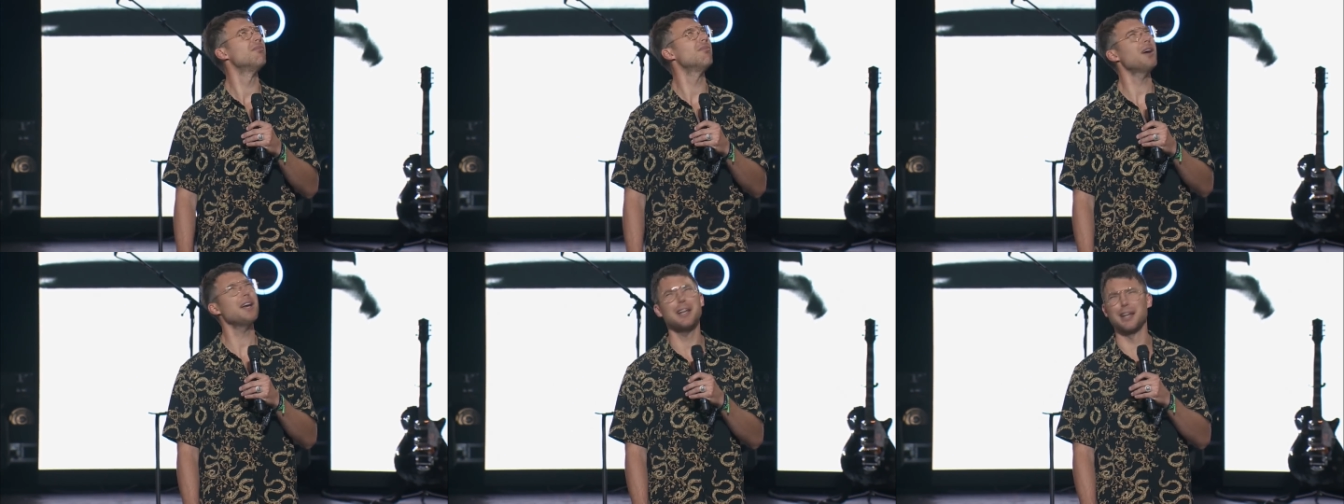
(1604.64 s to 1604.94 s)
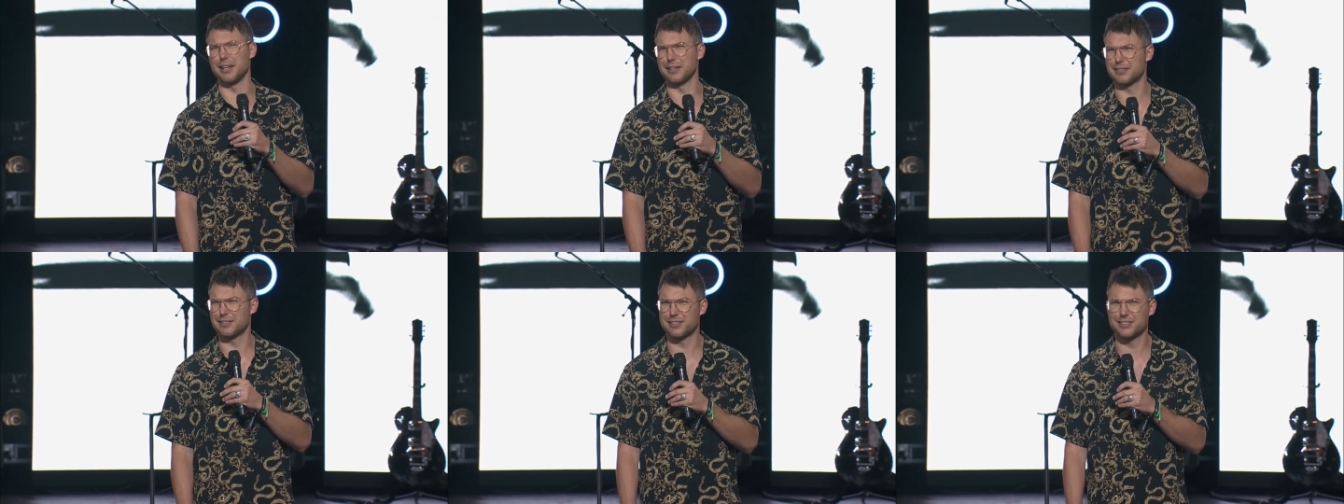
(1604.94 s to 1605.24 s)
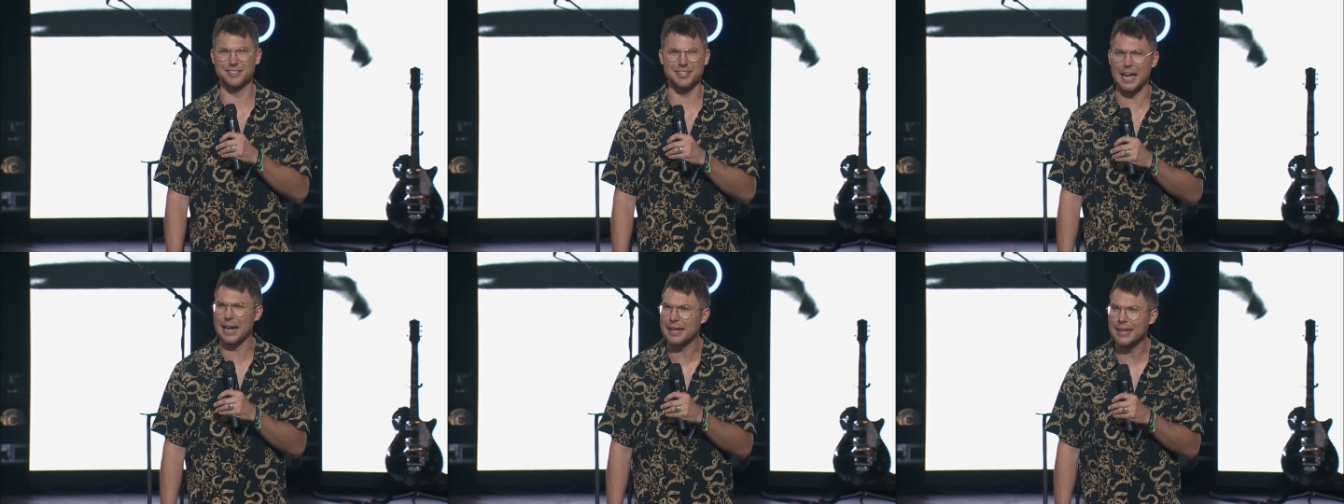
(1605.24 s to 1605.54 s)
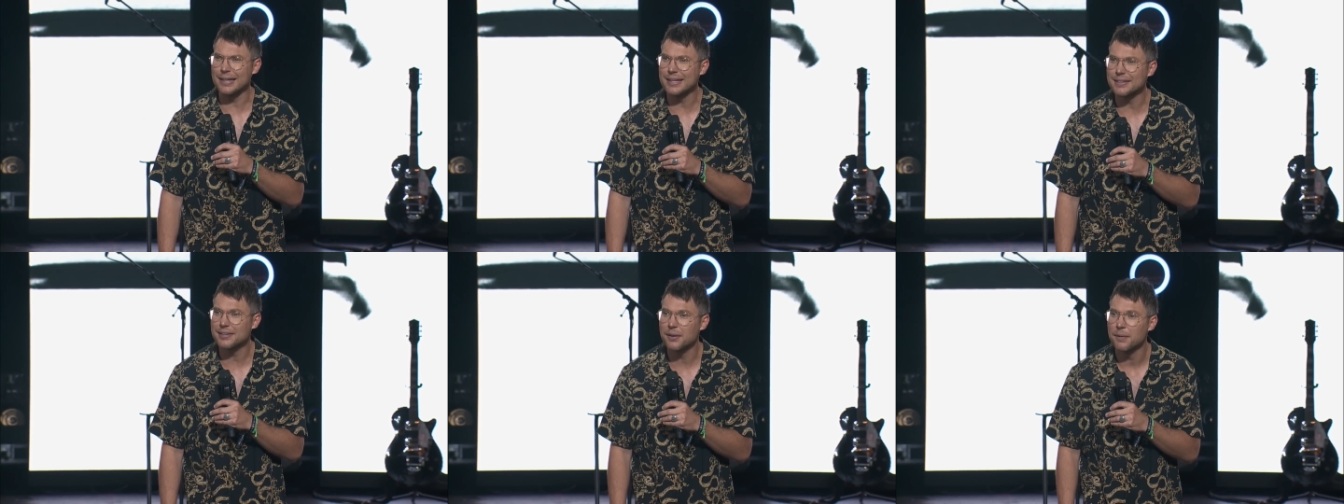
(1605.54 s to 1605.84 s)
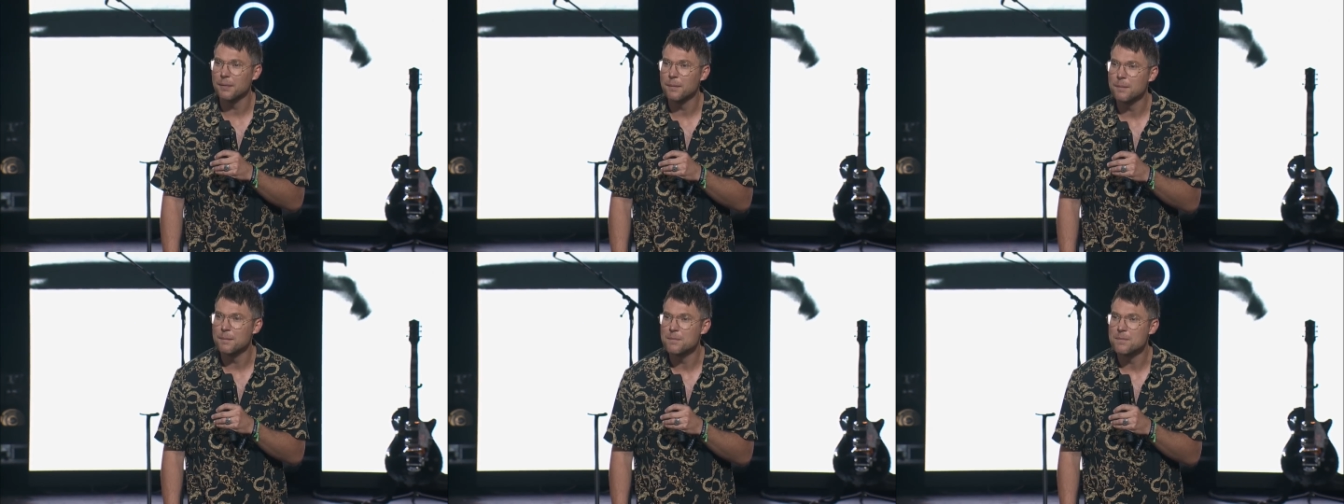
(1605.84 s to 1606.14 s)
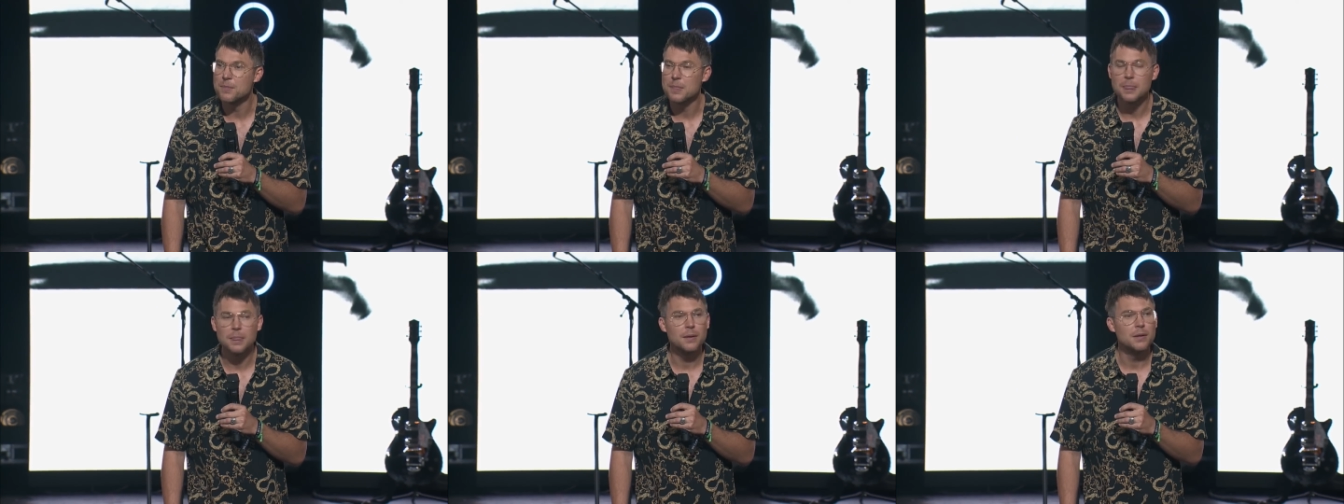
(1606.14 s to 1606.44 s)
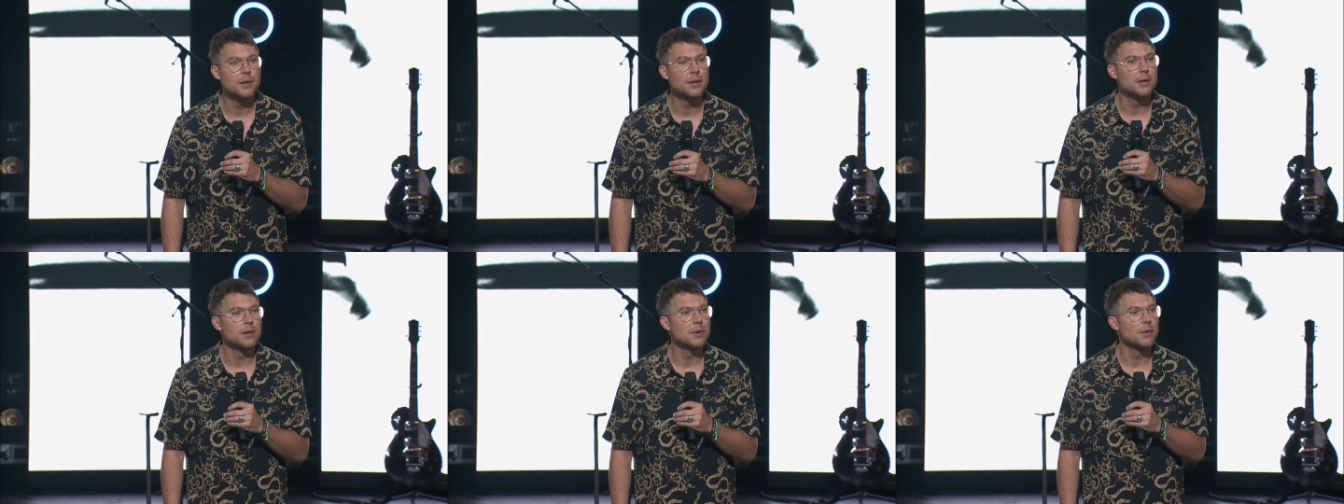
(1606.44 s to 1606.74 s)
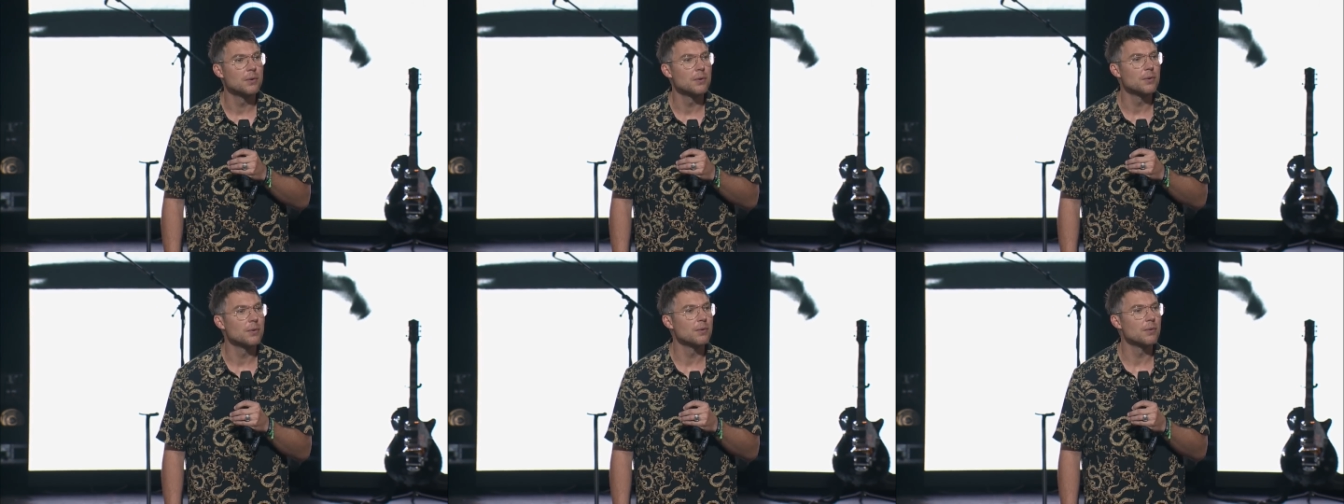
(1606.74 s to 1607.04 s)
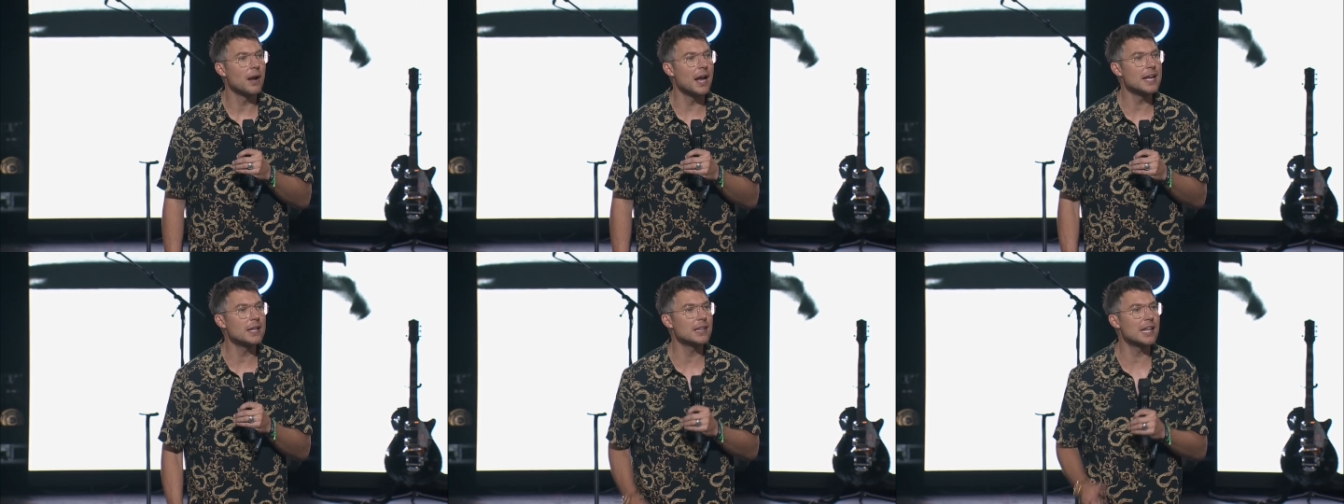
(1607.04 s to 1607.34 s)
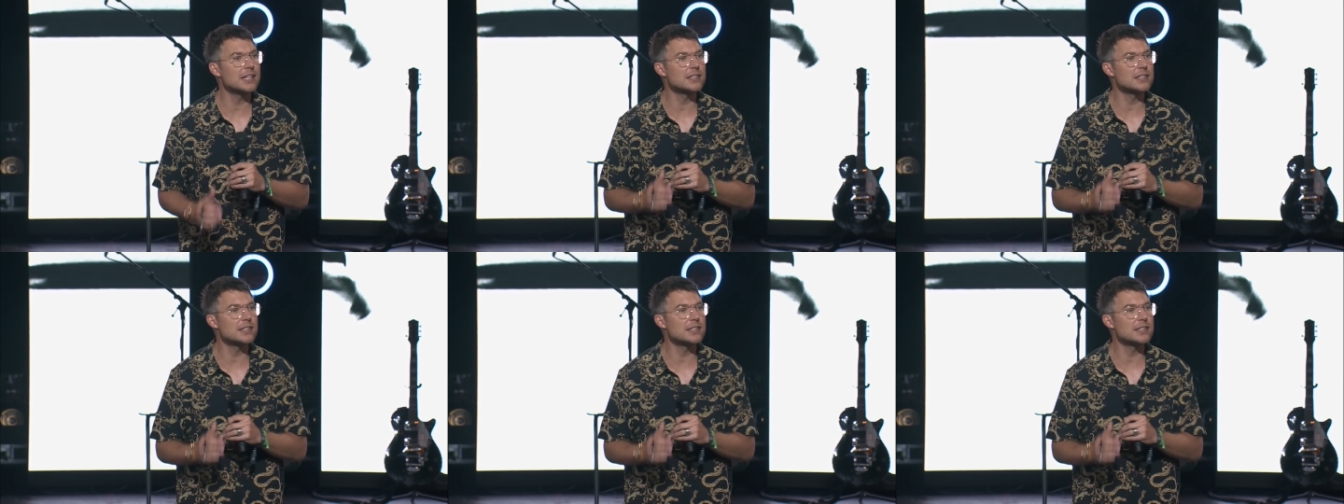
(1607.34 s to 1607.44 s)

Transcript: Wait a second. Right?